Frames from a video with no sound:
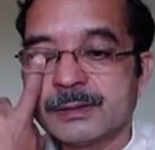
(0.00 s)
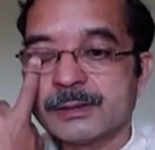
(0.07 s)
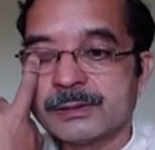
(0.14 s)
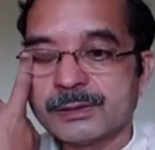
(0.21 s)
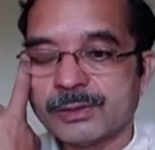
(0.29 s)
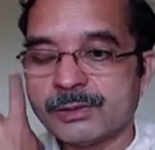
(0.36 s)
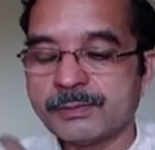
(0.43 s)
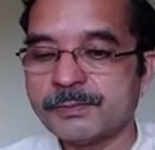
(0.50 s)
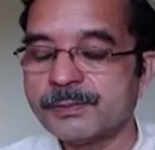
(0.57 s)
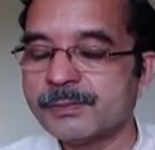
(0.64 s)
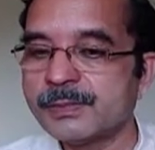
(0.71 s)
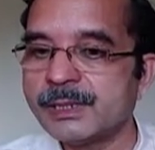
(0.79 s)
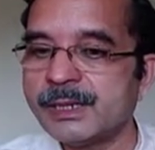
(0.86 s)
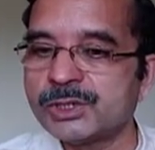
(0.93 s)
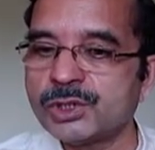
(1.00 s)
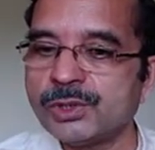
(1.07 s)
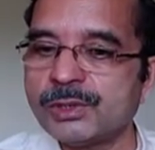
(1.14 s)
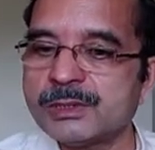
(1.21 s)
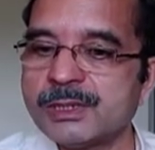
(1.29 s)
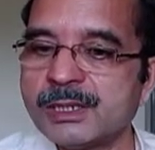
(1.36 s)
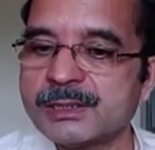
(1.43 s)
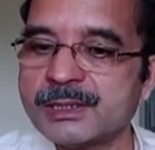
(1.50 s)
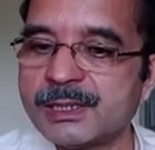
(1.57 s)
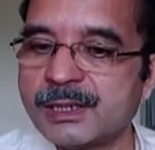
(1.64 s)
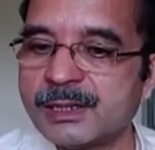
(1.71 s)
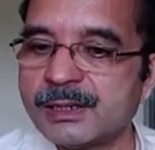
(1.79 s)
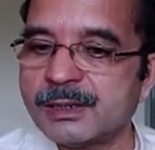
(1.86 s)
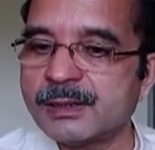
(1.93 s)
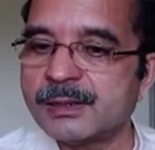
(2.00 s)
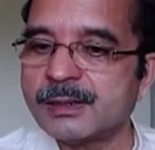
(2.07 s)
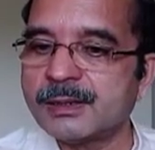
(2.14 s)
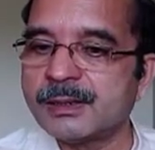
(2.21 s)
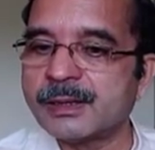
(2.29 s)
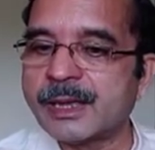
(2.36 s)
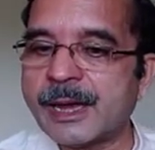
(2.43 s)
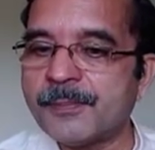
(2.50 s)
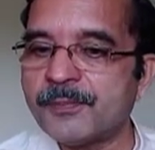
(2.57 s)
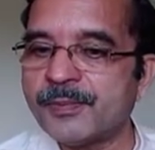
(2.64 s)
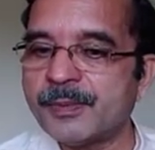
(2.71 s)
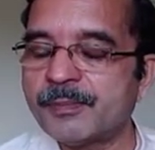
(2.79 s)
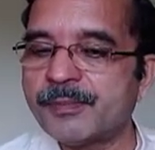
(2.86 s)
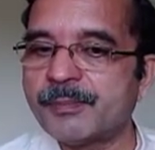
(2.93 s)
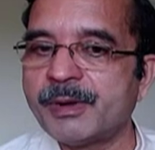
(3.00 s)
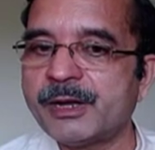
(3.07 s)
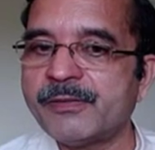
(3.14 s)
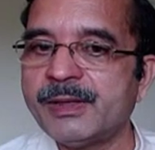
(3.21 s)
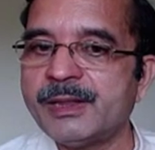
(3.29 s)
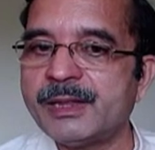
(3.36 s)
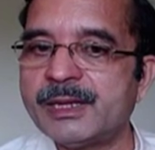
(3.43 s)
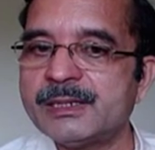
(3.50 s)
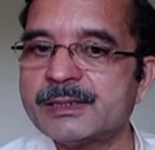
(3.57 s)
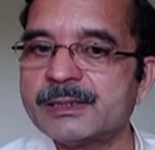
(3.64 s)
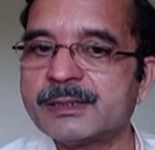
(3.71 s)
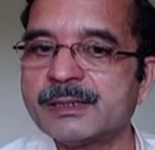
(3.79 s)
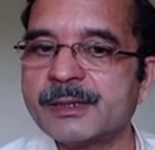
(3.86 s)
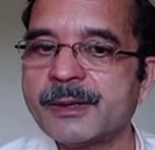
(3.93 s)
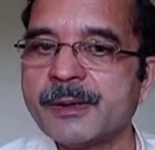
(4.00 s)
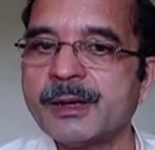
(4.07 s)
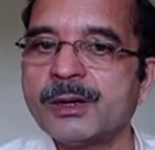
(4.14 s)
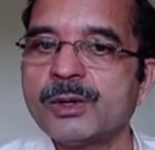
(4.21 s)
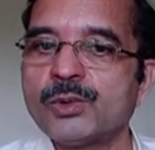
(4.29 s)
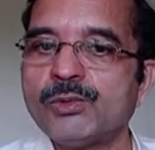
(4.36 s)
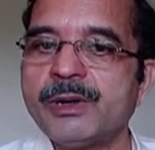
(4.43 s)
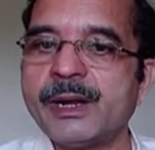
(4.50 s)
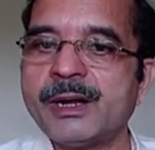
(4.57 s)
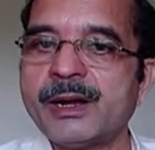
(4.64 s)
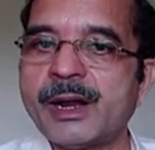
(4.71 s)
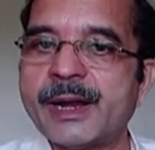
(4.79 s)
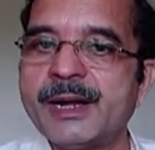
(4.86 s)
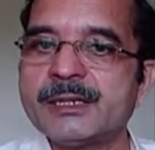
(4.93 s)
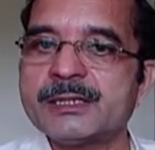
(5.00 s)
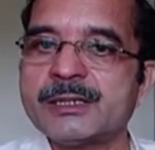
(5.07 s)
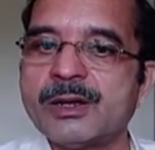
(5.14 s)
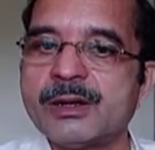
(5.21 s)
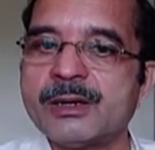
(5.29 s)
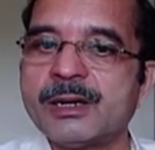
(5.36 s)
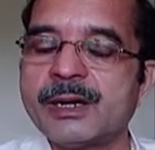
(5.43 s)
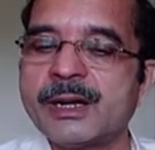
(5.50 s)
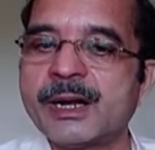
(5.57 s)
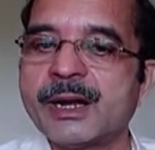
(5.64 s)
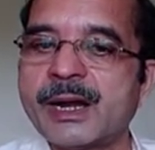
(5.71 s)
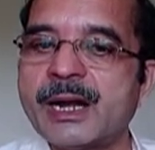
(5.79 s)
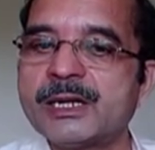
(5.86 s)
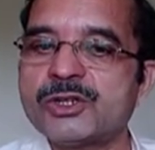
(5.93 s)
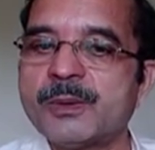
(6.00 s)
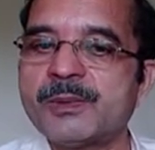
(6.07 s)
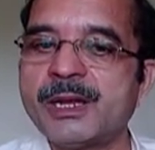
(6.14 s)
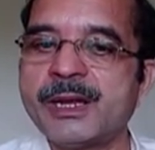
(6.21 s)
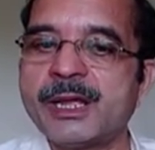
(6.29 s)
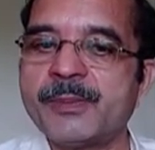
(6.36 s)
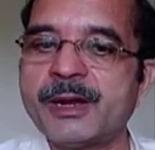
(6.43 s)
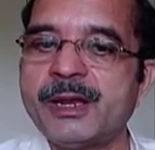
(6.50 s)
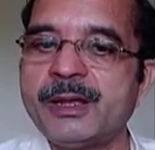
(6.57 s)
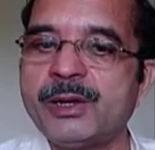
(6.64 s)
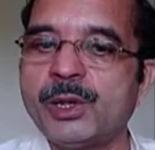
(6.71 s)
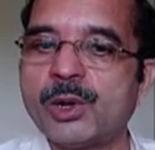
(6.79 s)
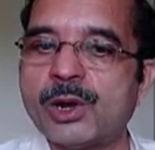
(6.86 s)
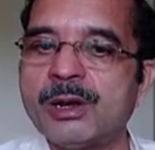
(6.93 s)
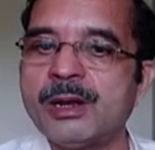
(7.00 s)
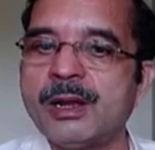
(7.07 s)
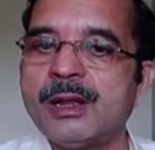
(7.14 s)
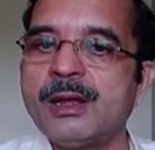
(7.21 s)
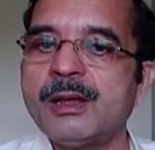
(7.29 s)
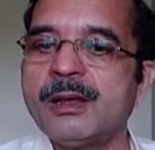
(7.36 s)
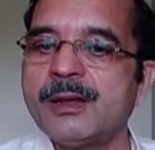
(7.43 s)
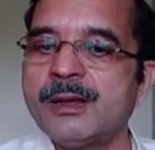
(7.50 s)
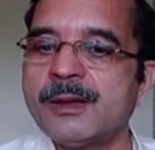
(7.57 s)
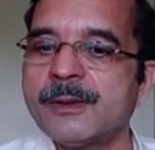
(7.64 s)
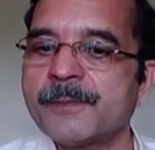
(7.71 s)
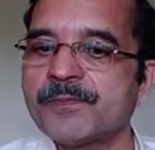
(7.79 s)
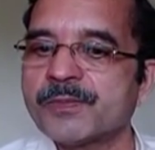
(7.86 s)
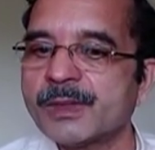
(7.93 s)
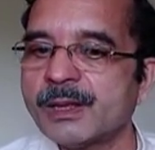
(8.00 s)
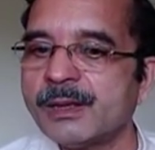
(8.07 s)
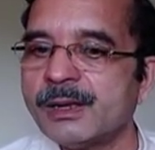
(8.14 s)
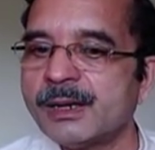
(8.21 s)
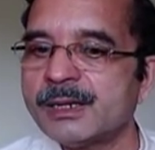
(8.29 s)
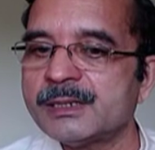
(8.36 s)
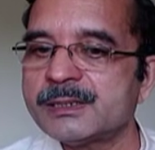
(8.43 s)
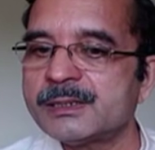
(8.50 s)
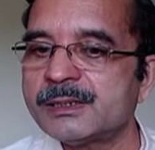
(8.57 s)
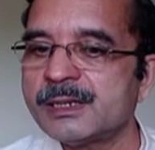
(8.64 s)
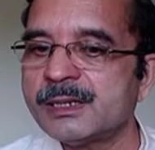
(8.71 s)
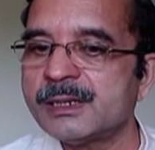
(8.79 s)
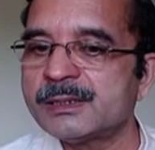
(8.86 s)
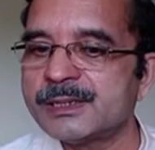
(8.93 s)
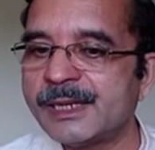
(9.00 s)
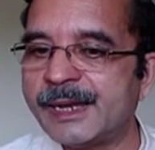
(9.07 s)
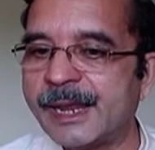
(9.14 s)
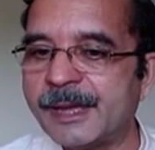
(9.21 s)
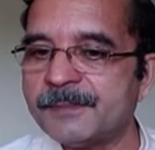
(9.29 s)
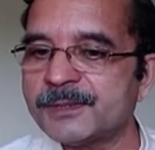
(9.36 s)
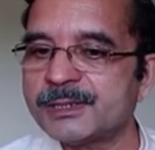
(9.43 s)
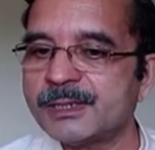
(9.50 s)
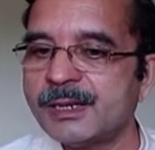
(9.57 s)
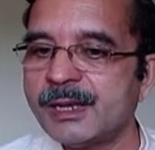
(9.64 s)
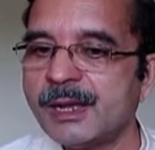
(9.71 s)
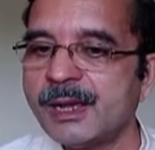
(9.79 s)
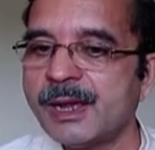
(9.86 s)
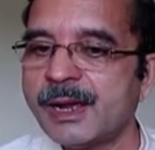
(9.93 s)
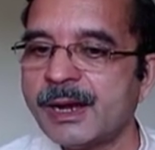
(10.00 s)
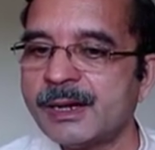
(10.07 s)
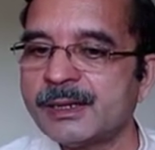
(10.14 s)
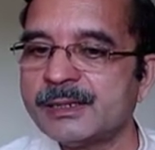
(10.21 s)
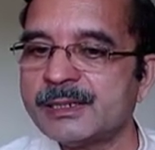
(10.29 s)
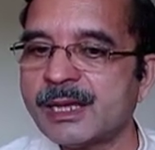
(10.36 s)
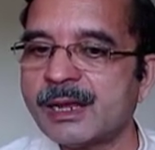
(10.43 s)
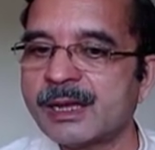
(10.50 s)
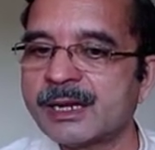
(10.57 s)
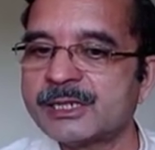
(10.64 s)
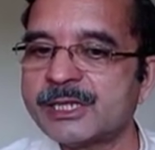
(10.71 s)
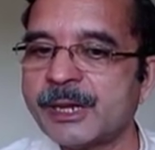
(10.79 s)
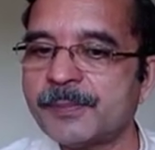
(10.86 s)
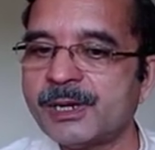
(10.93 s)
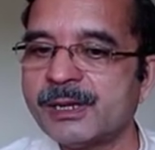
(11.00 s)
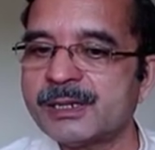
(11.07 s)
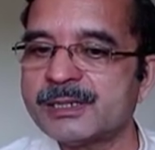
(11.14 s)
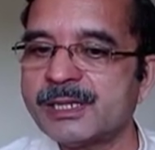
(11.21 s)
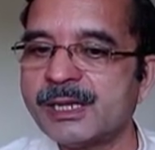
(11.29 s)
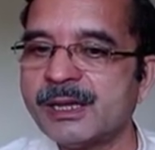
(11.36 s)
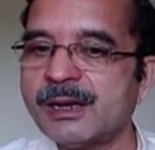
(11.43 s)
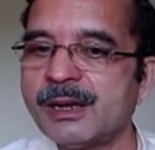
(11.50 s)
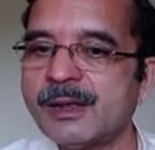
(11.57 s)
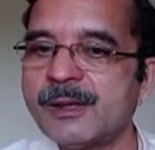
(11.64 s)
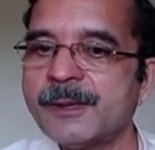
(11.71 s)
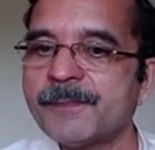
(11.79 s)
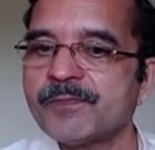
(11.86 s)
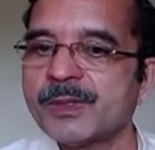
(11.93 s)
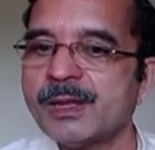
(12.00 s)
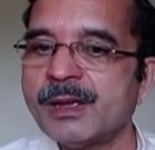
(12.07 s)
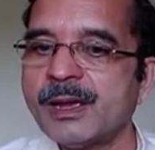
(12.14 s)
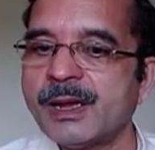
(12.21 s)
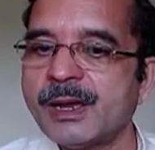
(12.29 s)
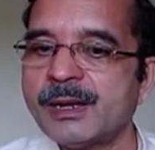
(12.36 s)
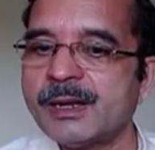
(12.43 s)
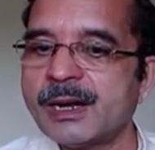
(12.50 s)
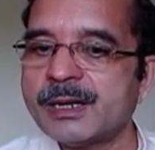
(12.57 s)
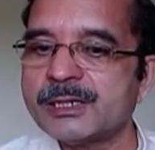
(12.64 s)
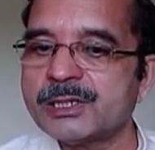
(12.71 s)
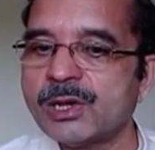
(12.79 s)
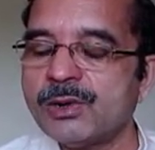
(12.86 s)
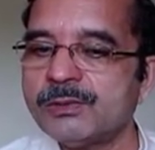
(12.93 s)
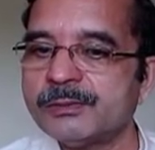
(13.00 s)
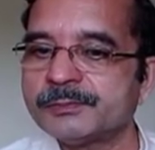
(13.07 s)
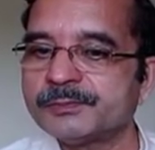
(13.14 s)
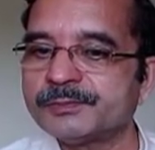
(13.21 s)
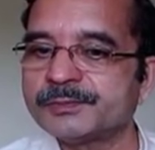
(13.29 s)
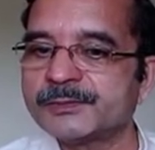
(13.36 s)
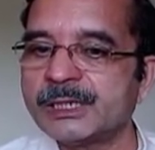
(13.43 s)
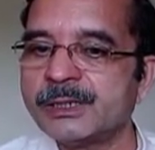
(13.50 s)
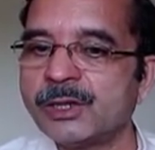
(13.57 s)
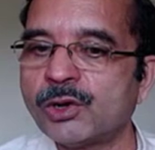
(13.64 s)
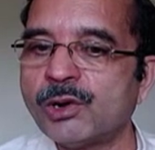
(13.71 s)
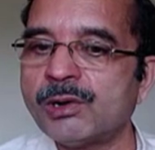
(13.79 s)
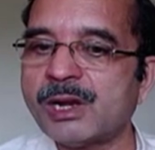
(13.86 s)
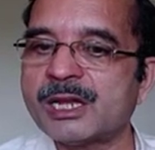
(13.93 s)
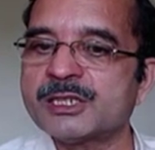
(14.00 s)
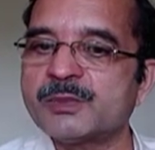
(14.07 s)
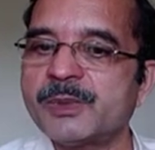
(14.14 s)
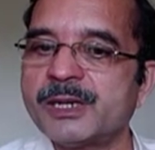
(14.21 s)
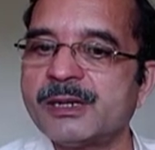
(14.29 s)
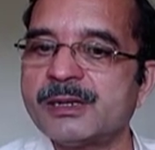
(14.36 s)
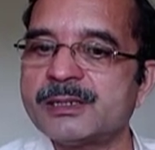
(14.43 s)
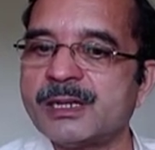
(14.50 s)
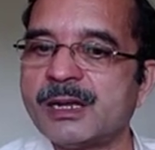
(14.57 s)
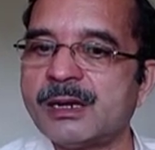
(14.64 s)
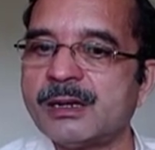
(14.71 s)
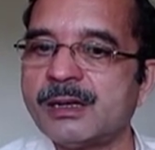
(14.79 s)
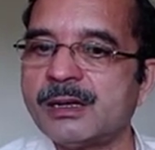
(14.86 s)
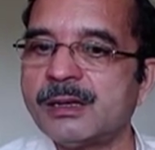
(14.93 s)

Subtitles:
So it shows the gap between this two dendrites of the neighboring neuron. It is the synapse, and these are receptors here, and that is how the neurotransmitters are